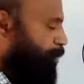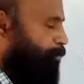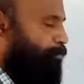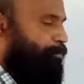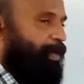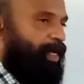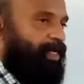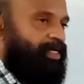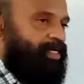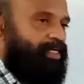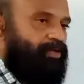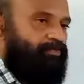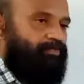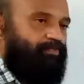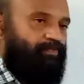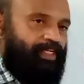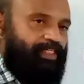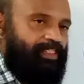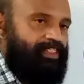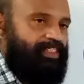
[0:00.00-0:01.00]

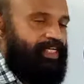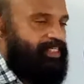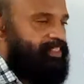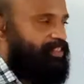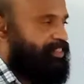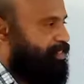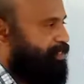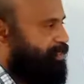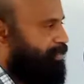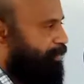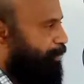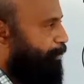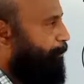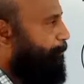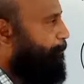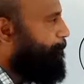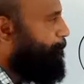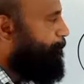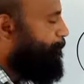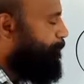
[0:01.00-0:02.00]
Magnetic flux
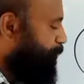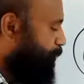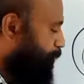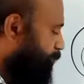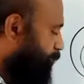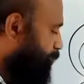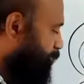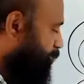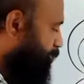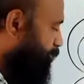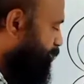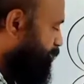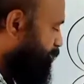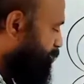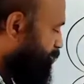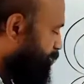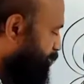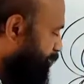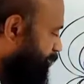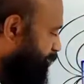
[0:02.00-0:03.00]
density
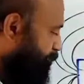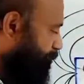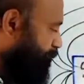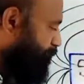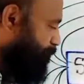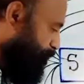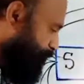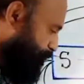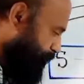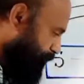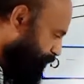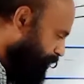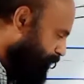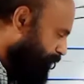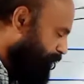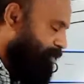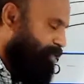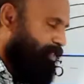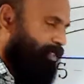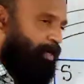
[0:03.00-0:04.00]
is the
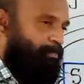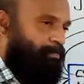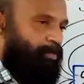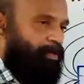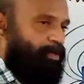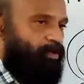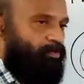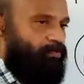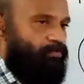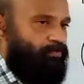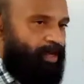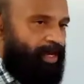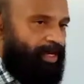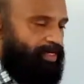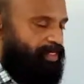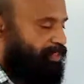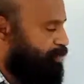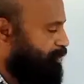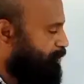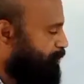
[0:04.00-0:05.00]
number of
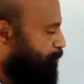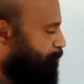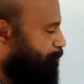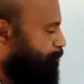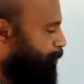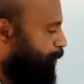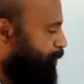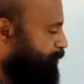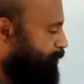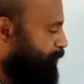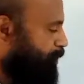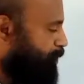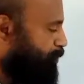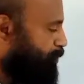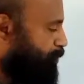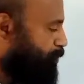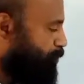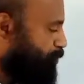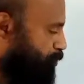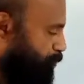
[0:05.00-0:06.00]
lines passing